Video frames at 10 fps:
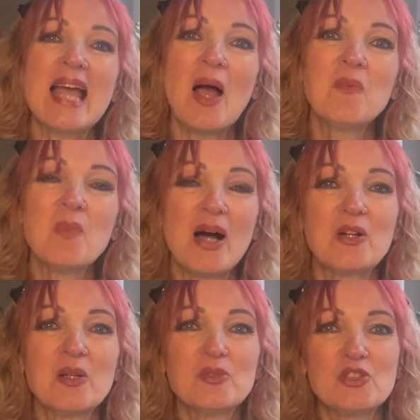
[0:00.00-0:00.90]
and
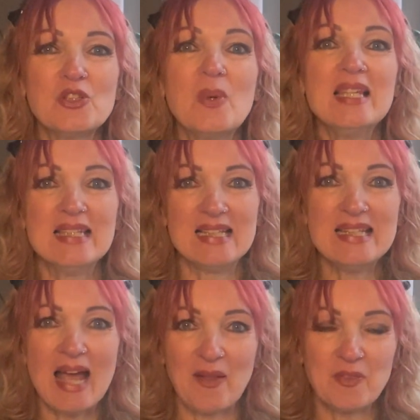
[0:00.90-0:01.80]
welcome to
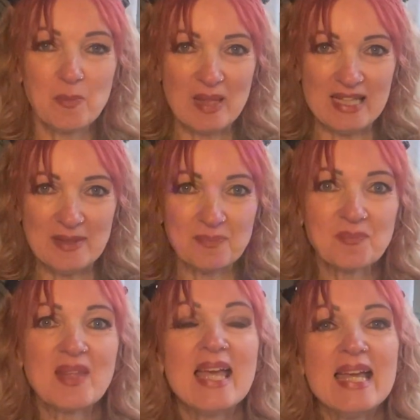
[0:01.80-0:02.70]
Lily and the Bee.
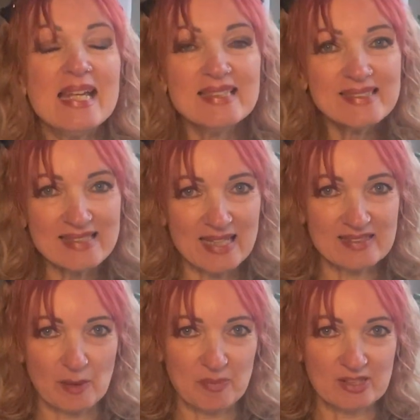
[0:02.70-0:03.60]
In today's
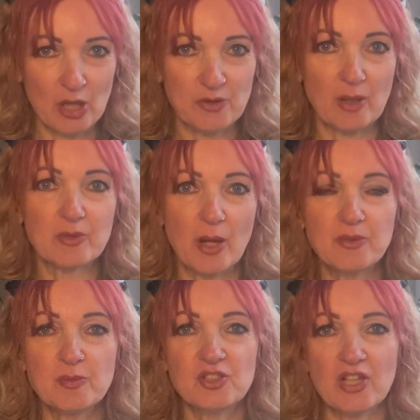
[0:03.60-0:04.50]
episode, I'm going
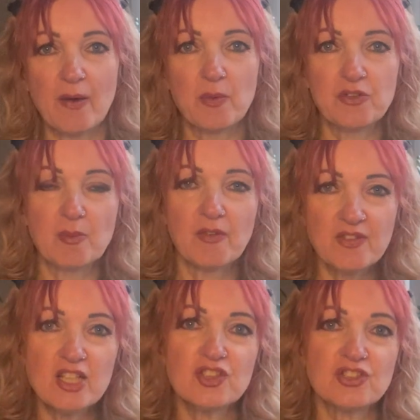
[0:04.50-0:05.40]
to be sharing with you my
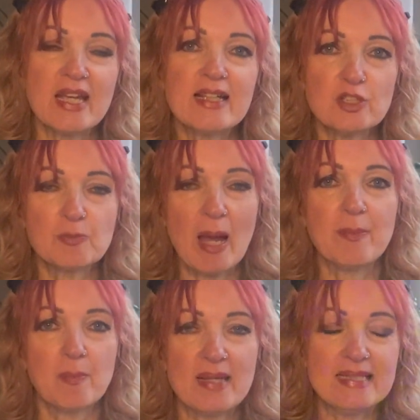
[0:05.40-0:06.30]
finished English
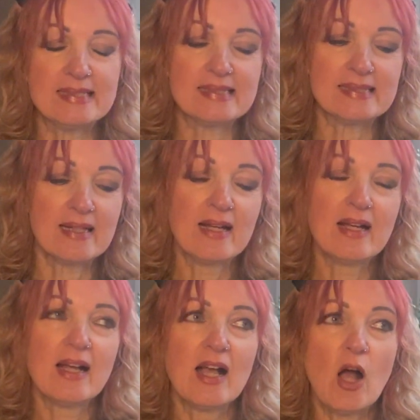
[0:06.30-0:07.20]
paper pieced
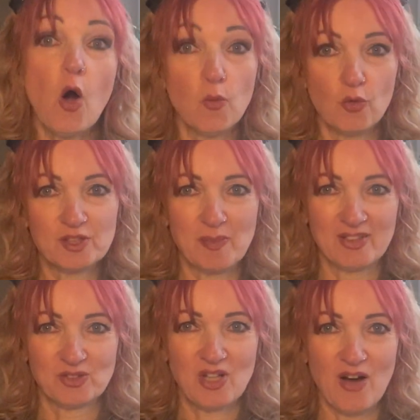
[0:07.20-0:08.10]
hot water
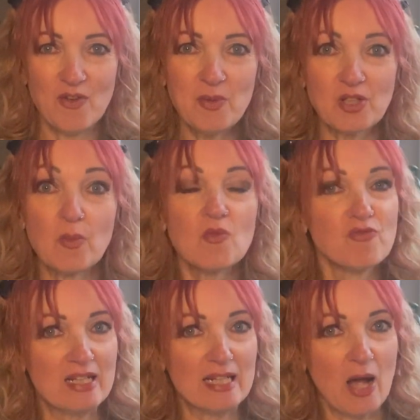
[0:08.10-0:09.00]
bottle cover, which I'm
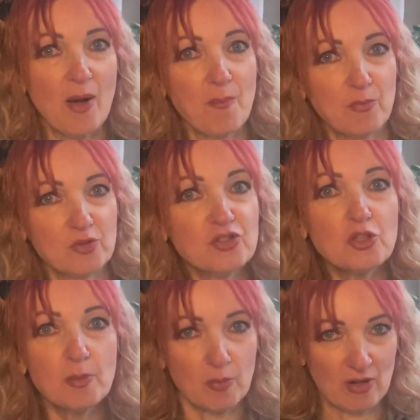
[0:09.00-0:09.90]
really
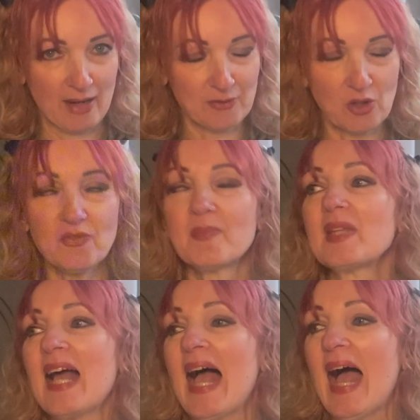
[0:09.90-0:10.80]
super proud of.
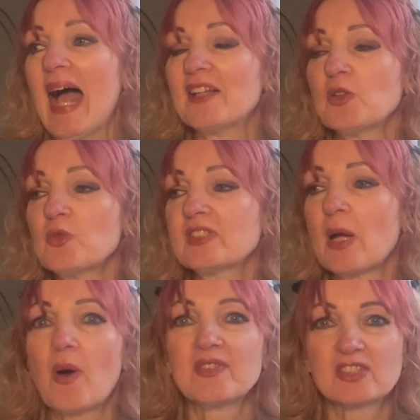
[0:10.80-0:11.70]
And also I